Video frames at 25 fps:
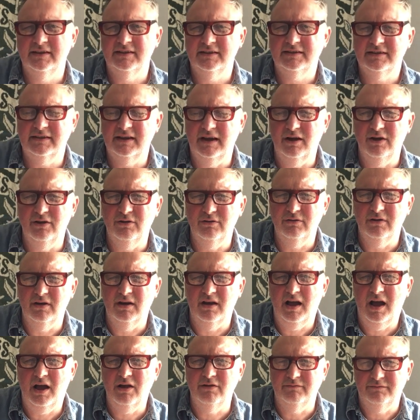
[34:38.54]
So
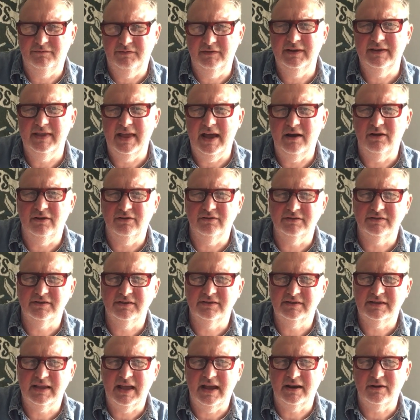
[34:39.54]
hopefully that
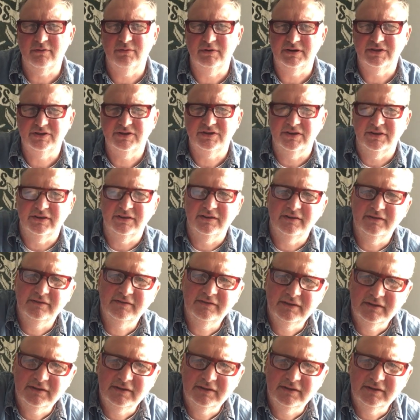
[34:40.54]
answers that question.